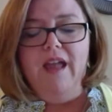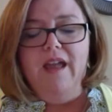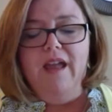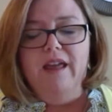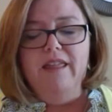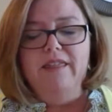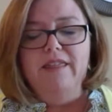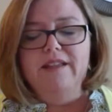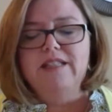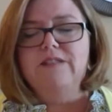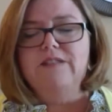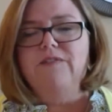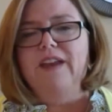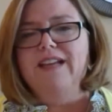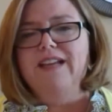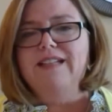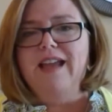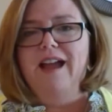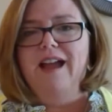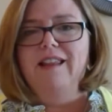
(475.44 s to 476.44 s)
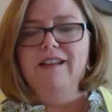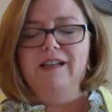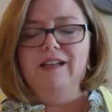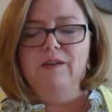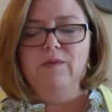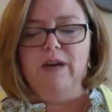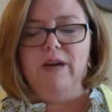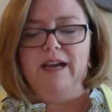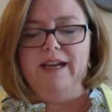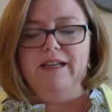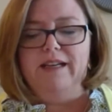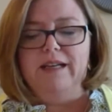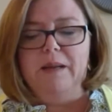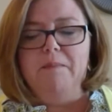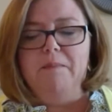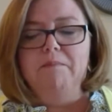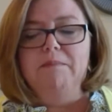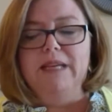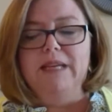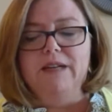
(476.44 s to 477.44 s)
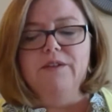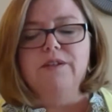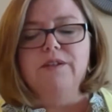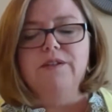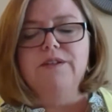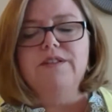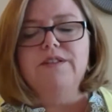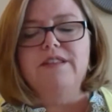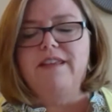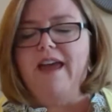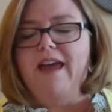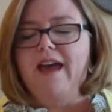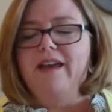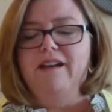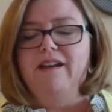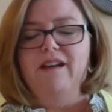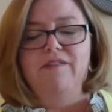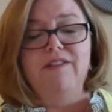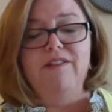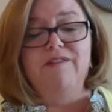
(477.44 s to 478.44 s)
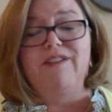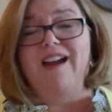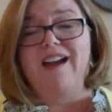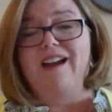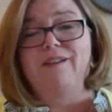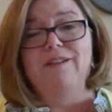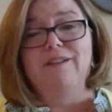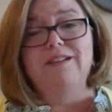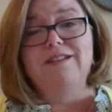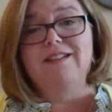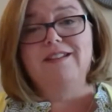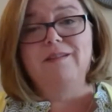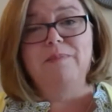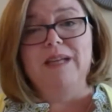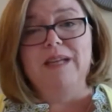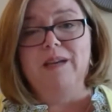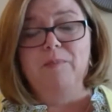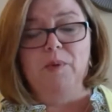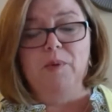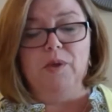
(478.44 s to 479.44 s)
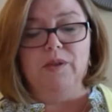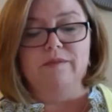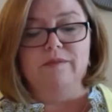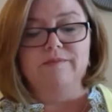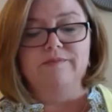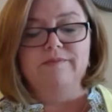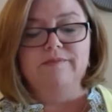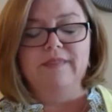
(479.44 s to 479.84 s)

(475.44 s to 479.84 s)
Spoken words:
This fatality rate mirrors that of the virus in people.